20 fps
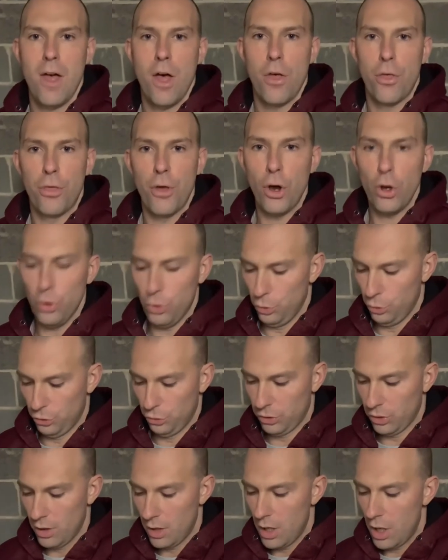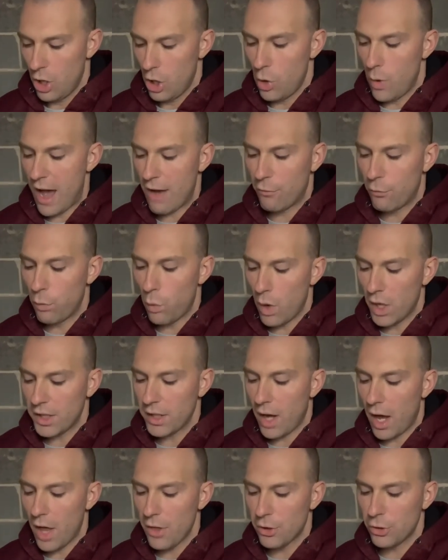Those who have won
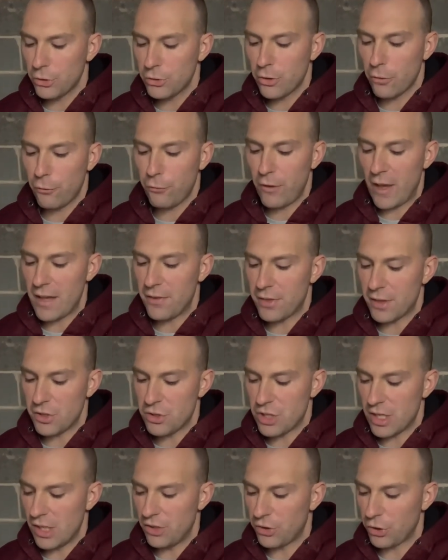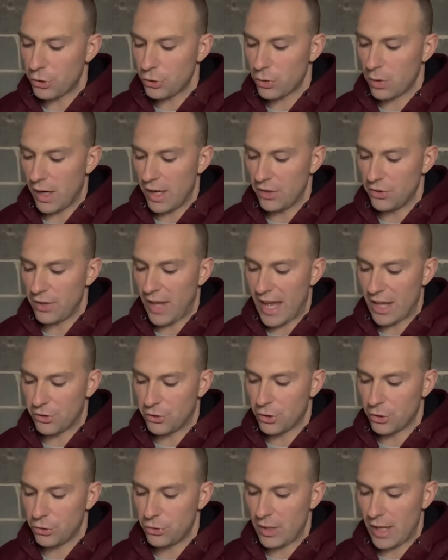others to faith in Jesus Christ
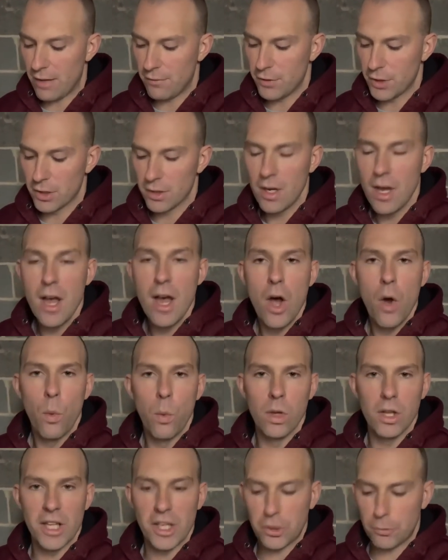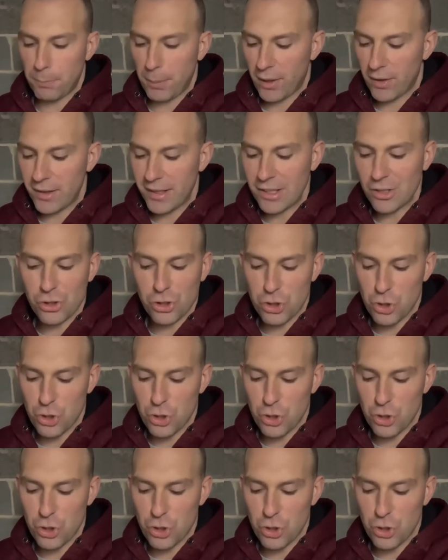as their Savior will experience